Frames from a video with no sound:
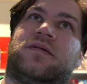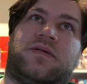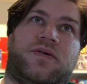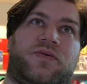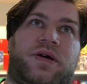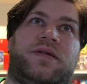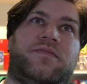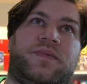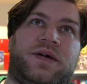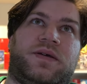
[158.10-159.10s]
go
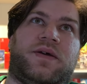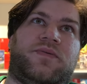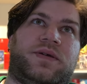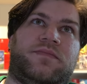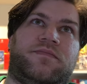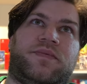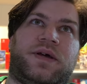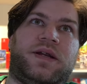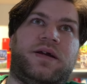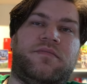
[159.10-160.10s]
in because I wasn't
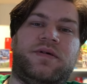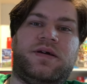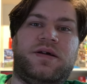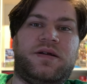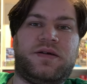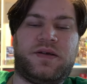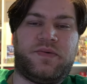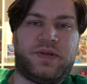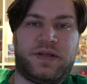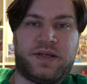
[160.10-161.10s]
planning on being in because I
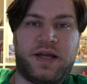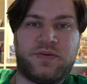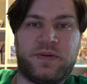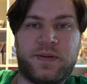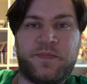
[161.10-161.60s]
wasn't scheduled.